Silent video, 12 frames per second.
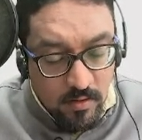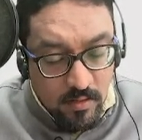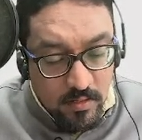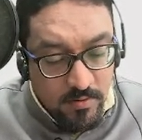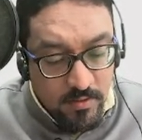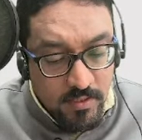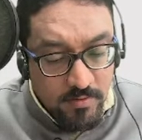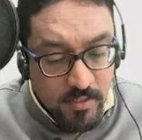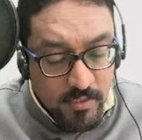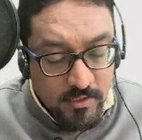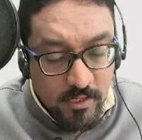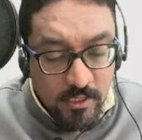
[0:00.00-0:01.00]
Otherwise, I was
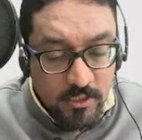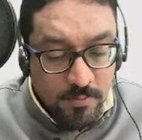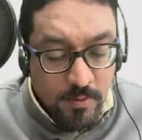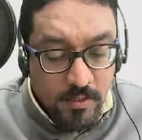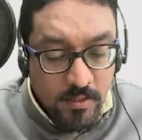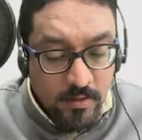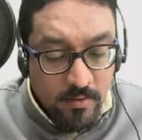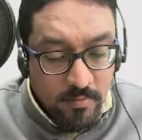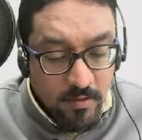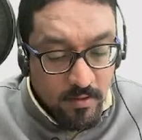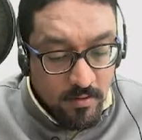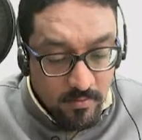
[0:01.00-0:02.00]
actually expecting them
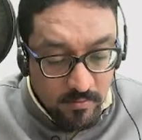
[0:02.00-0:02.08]
here.